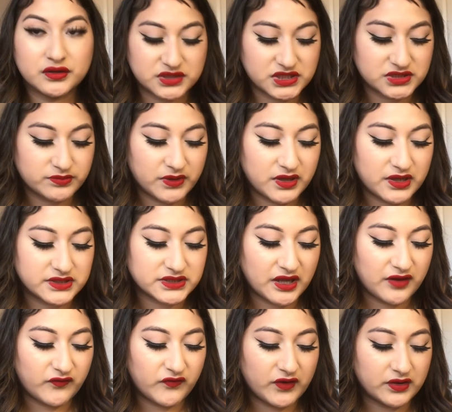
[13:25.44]
Just because
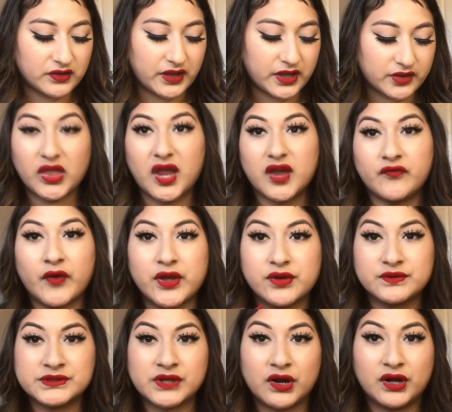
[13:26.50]
I feel like if I
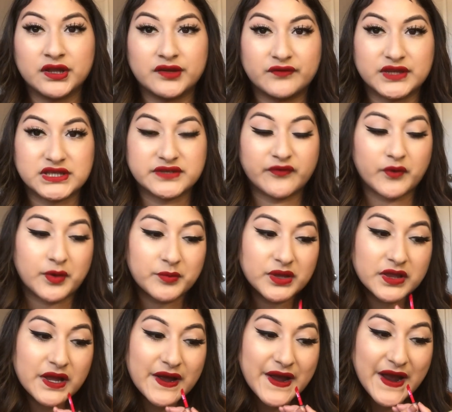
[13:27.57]
use all of this
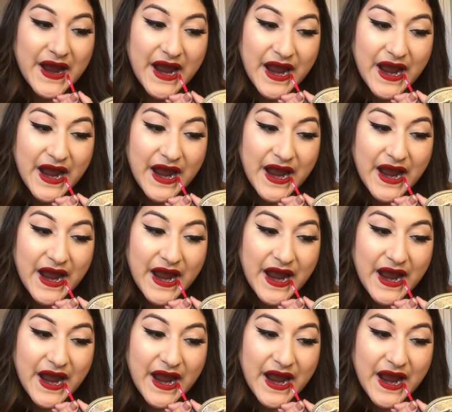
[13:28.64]
formula,